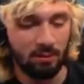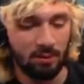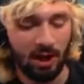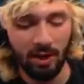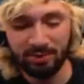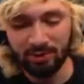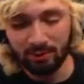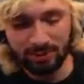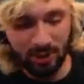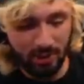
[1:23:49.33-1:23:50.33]
I'm so
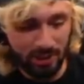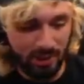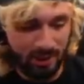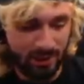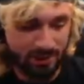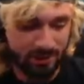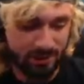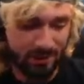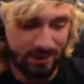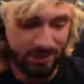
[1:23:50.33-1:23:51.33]
sorry, guys.
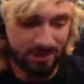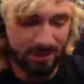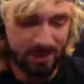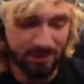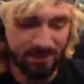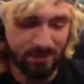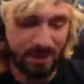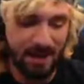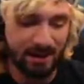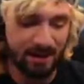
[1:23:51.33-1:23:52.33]
I was trying to keep this
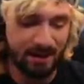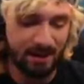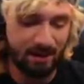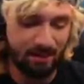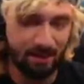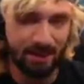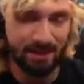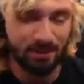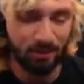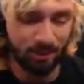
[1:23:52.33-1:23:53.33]
pack clean, but I
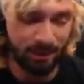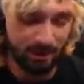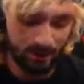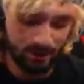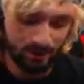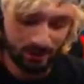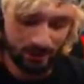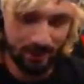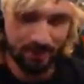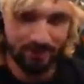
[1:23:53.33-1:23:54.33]
tore it up.
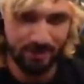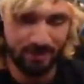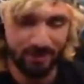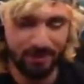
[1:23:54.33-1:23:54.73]
I'm sorry.